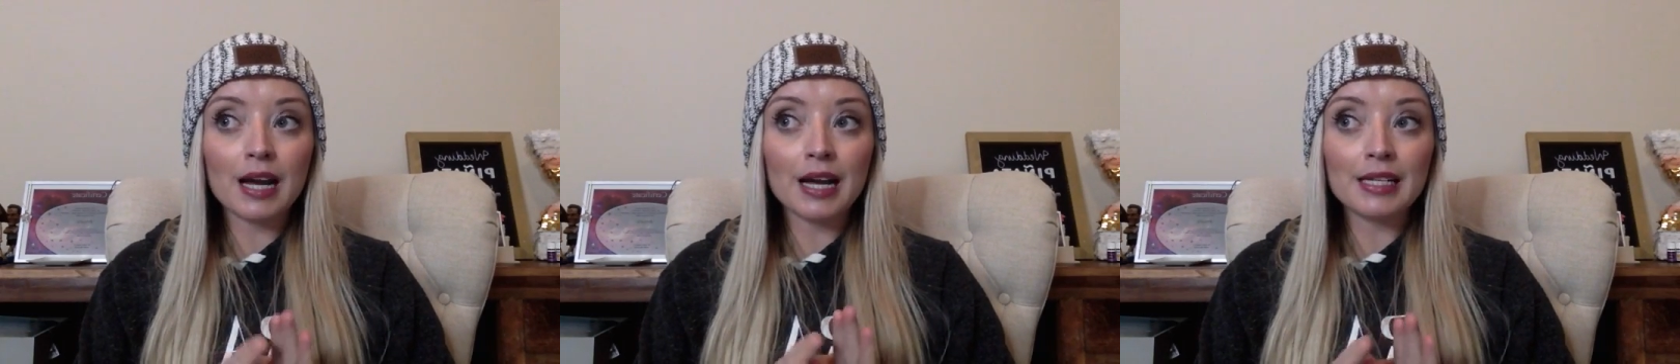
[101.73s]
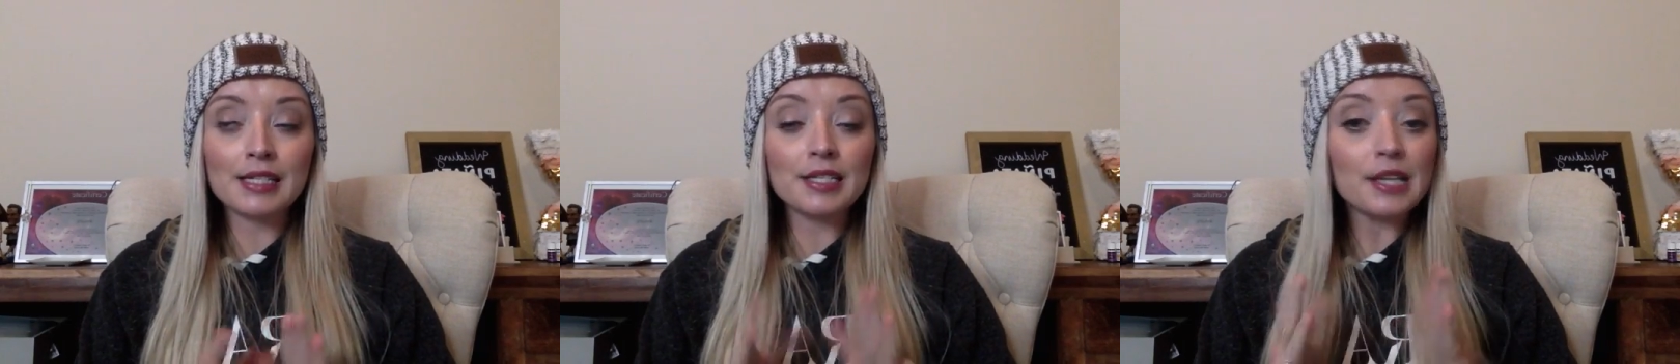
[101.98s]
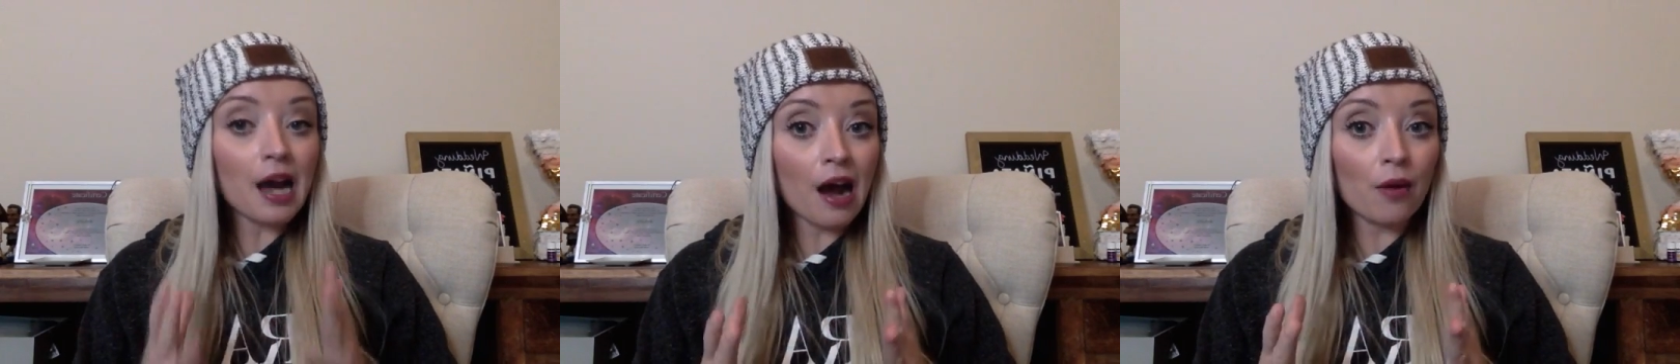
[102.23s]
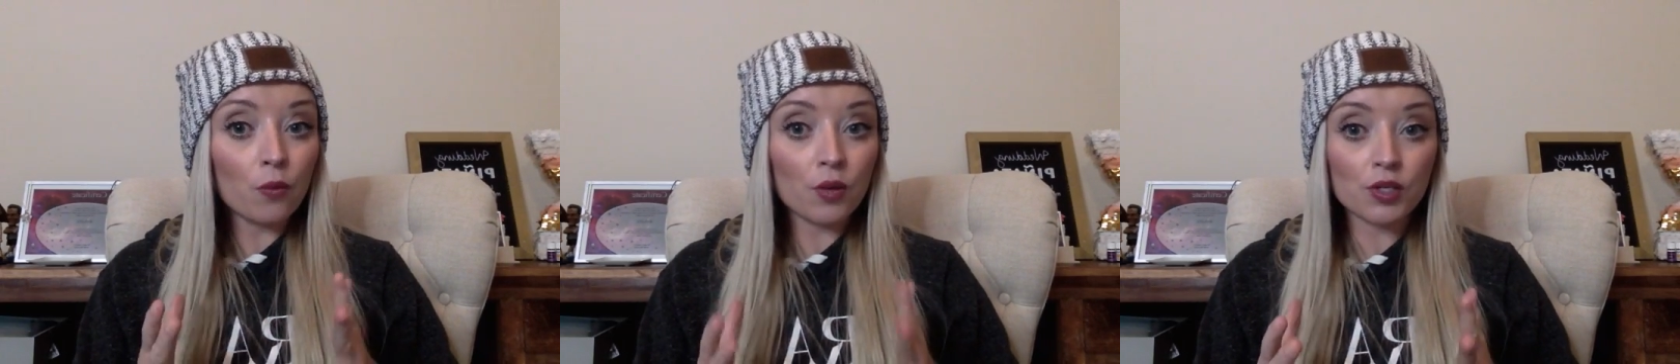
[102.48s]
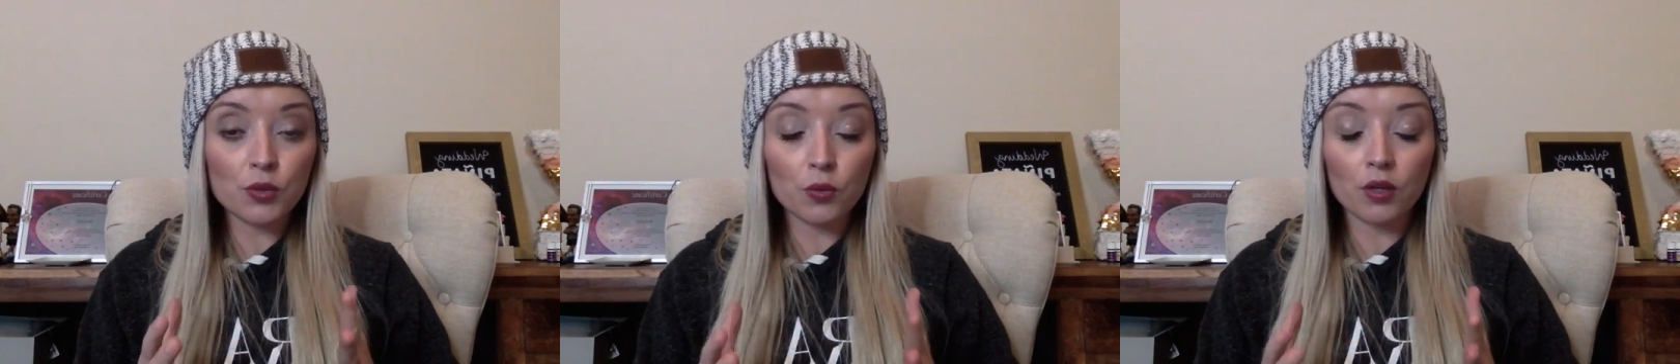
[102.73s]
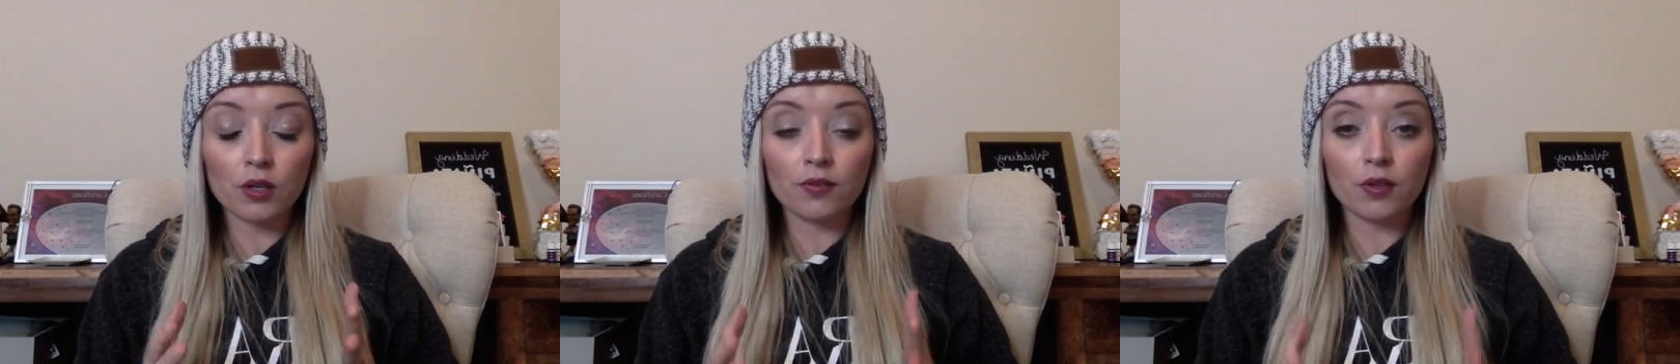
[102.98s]
I did not want to
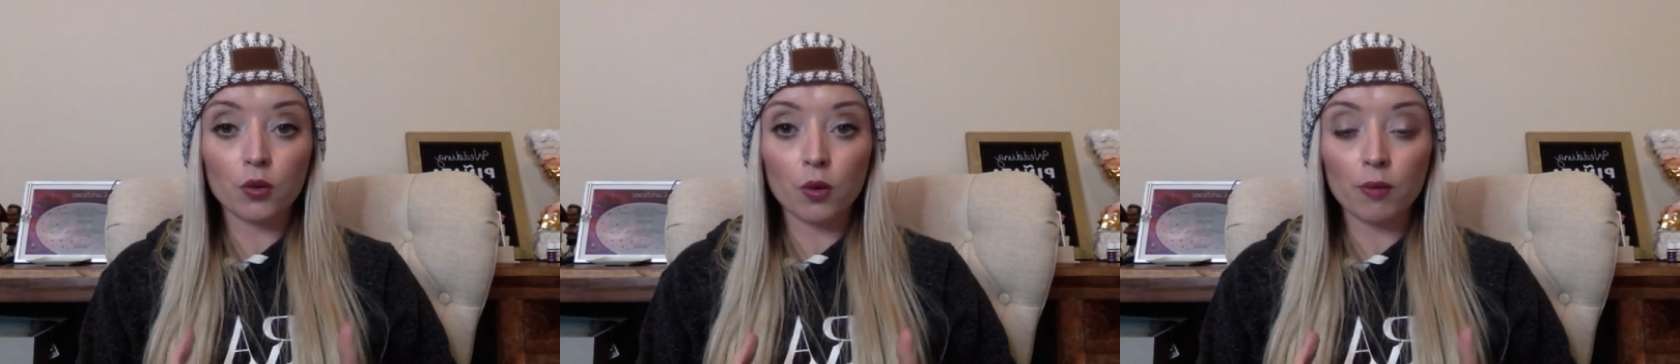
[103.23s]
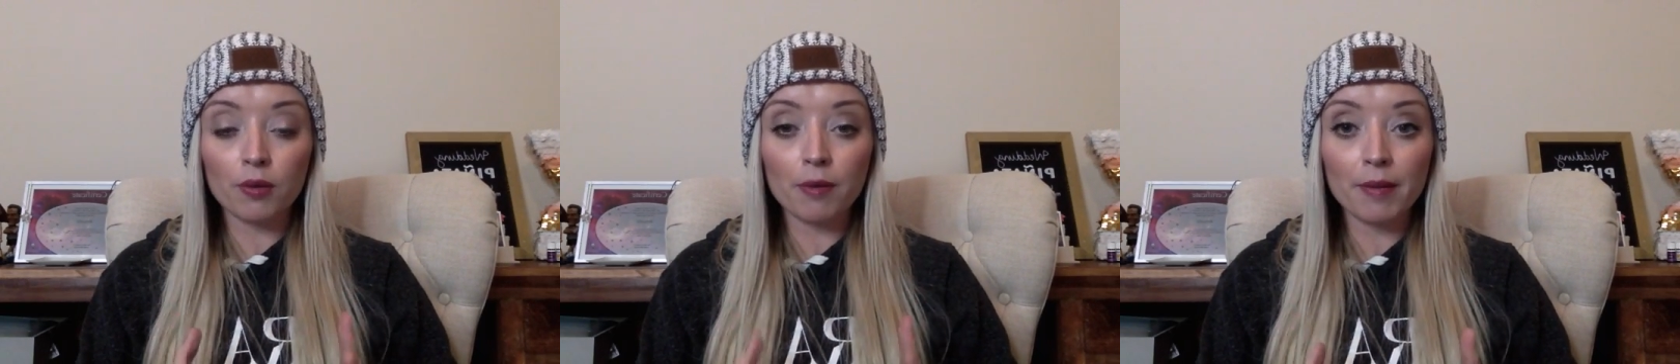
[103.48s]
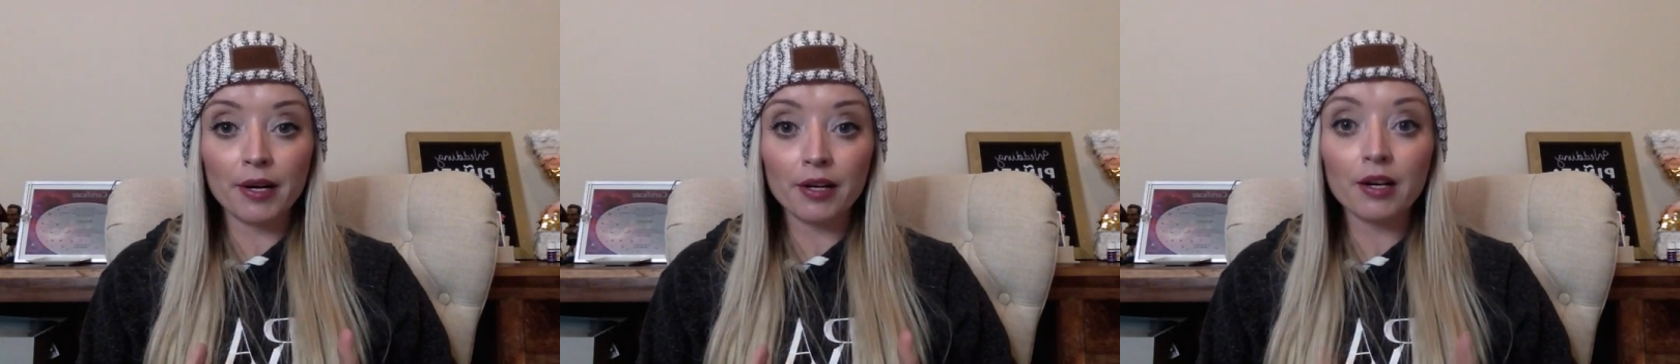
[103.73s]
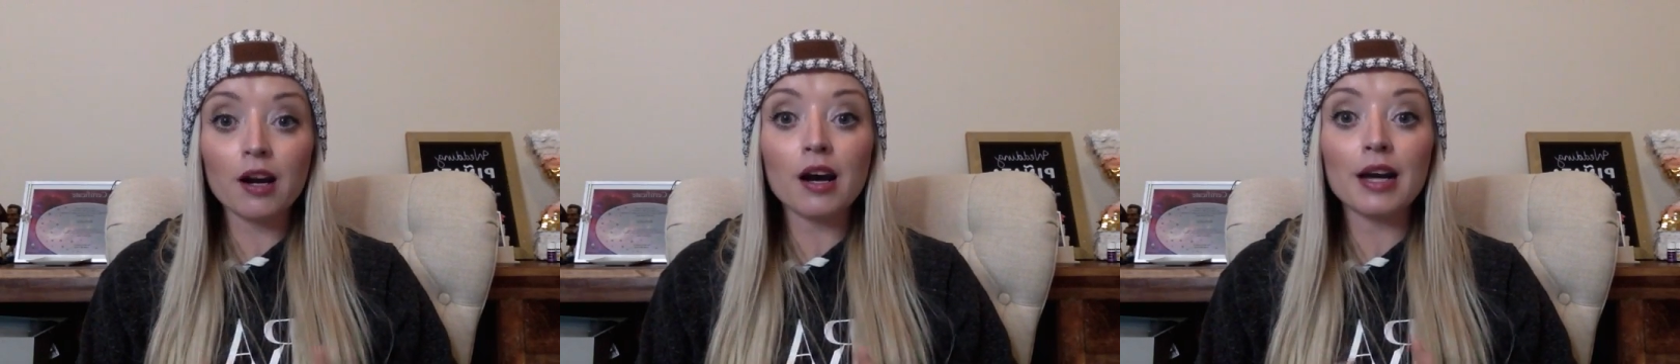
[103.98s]
work for corporate America.